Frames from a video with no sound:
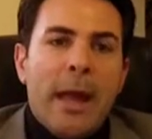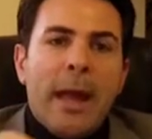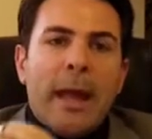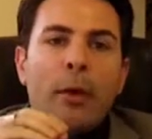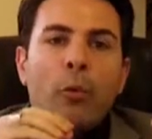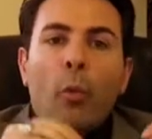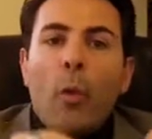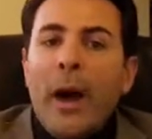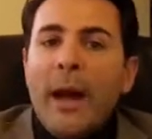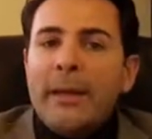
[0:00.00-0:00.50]

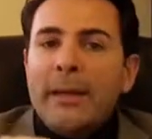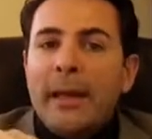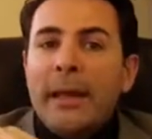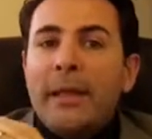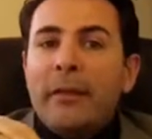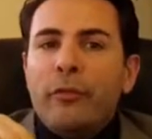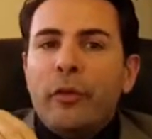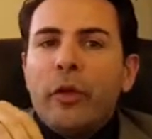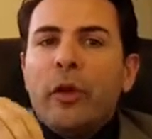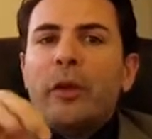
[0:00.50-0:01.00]
And why they
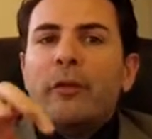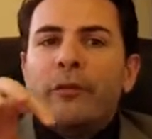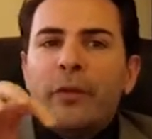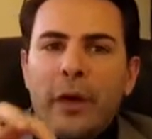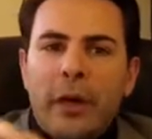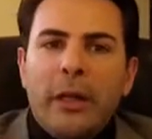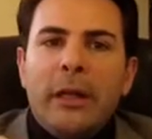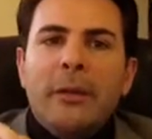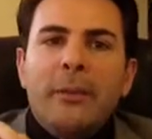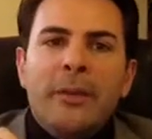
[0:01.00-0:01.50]
give you
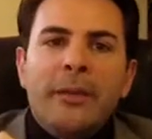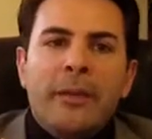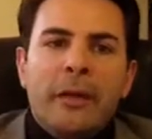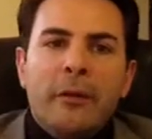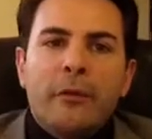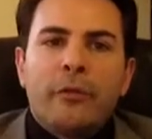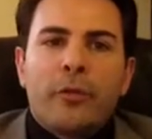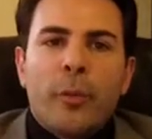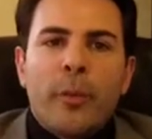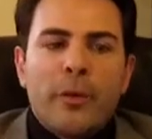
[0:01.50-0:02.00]
very limited
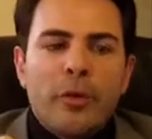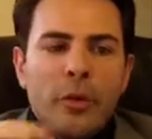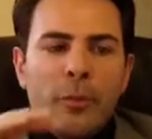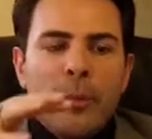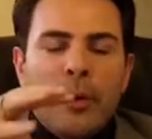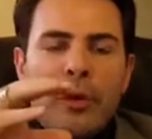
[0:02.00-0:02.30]
information?